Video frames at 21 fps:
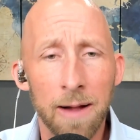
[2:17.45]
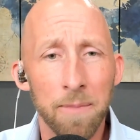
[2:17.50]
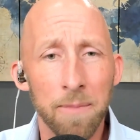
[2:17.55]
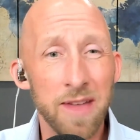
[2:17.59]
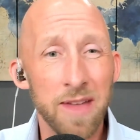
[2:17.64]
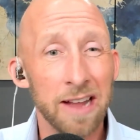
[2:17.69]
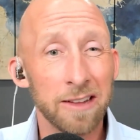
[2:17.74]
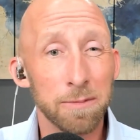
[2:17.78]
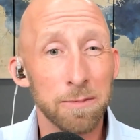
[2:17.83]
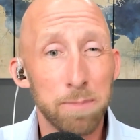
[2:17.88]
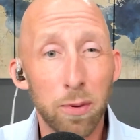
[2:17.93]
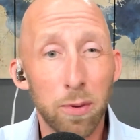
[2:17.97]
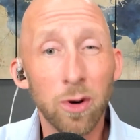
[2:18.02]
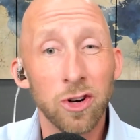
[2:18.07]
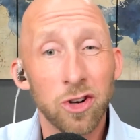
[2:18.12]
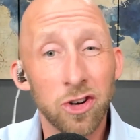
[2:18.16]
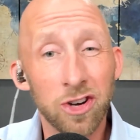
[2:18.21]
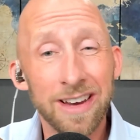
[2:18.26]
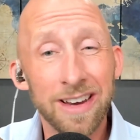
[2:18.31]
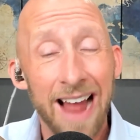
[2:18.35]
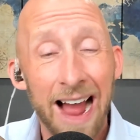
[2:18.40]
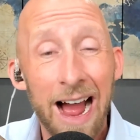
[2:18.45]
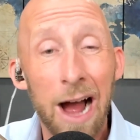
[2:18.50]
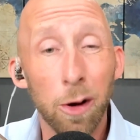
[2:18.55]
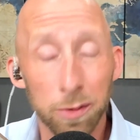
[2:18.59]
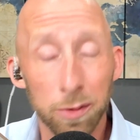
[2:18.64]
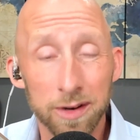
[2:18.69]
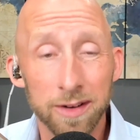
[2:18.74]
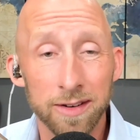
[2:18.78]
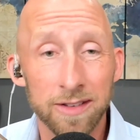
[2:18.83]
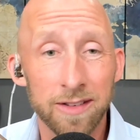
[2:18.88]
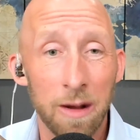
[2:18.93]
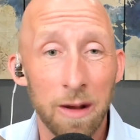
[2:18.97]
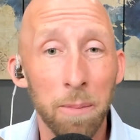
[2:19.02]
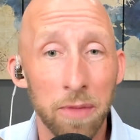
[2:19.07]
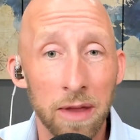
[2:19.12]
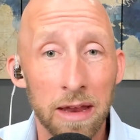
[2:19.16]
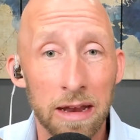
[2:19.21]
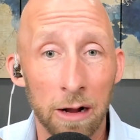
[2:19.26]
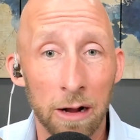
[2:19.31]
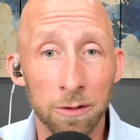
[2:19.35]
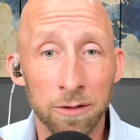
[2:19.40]
that's pushing out
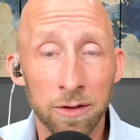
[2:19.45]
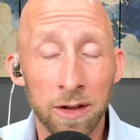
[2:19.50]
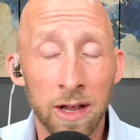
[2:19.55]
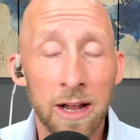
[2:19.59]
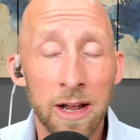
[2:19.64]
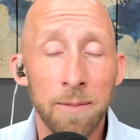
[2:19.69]
something else.